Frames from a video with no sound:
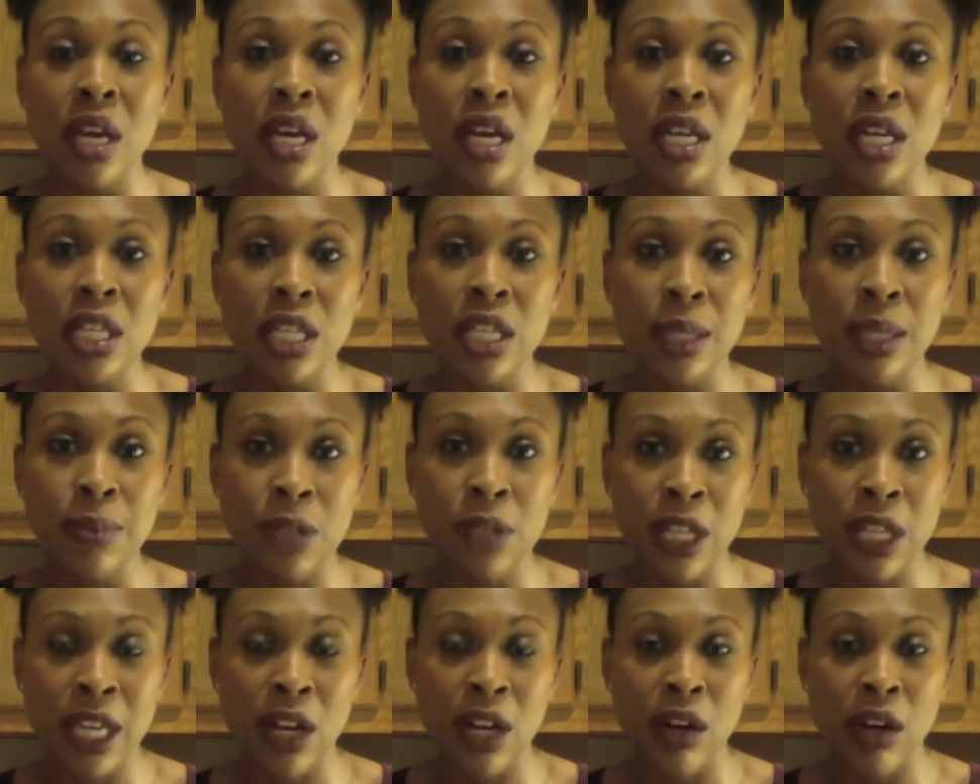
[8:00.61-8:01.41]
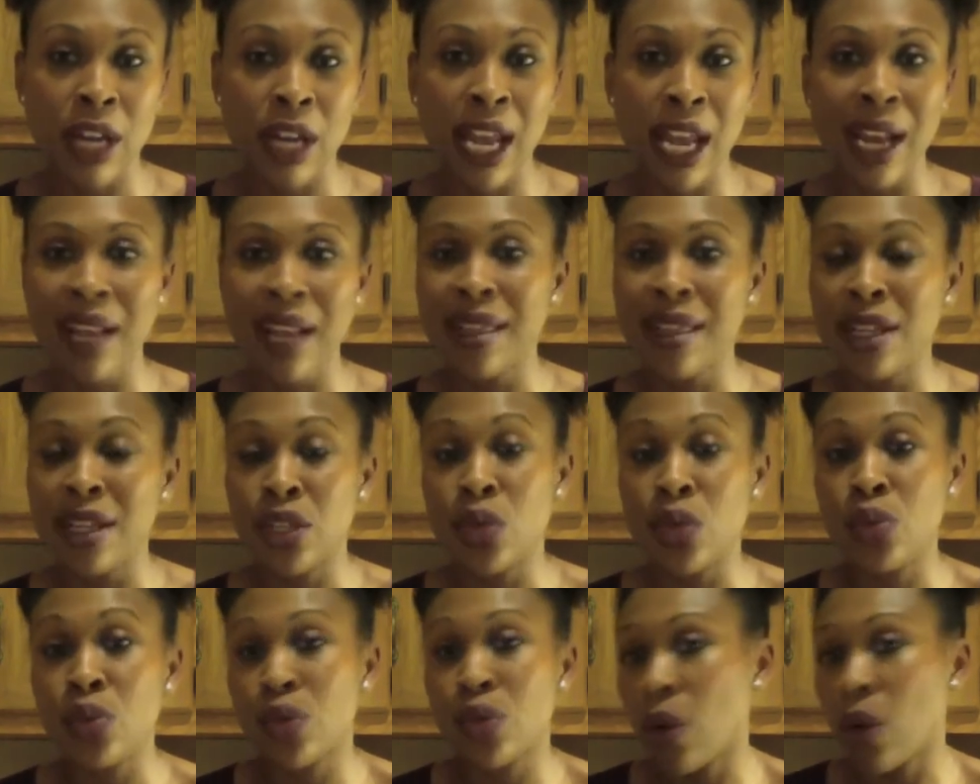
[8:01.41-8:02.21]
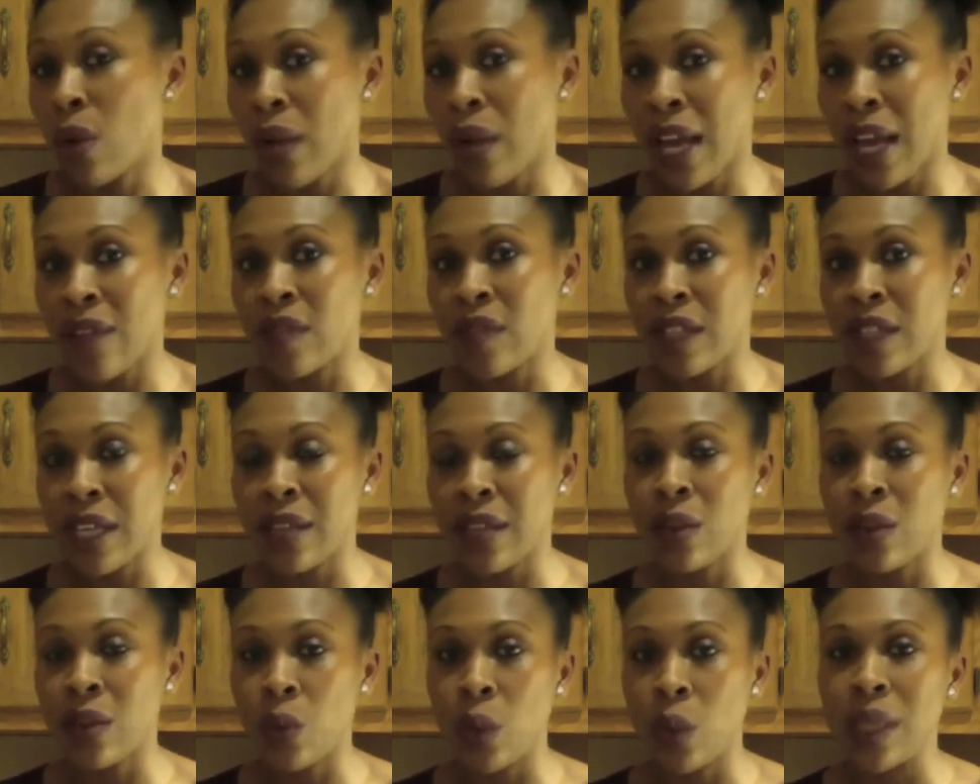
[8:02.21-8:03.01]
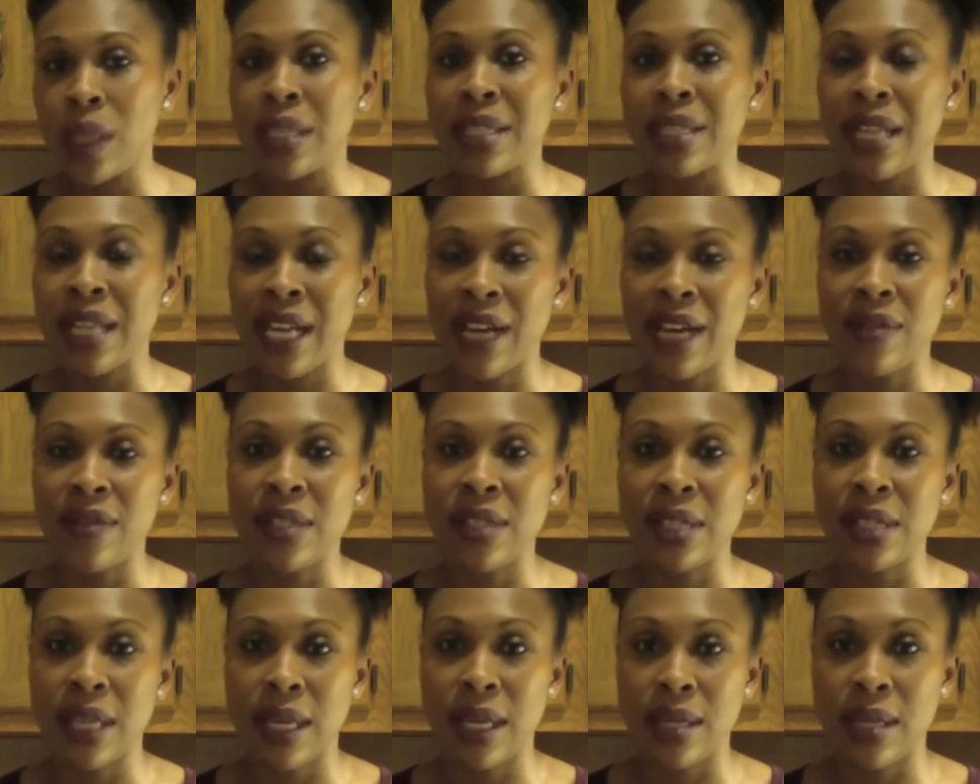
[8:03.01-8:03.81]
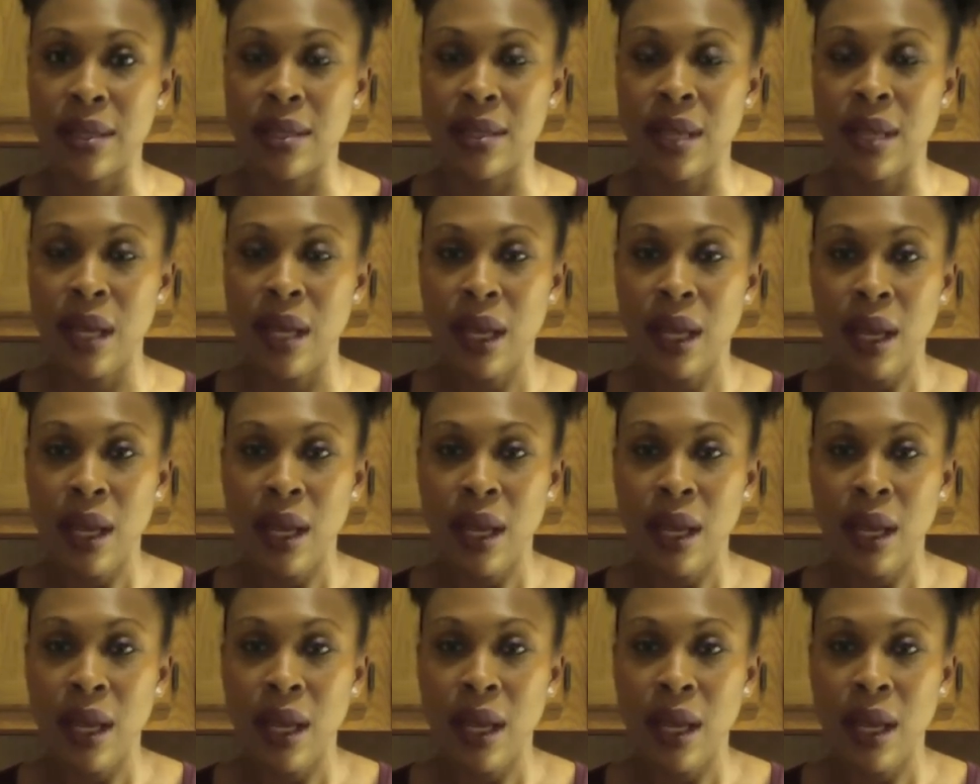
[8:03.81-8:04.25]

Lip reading: to get organic, that you don't have to get the ones that have skins.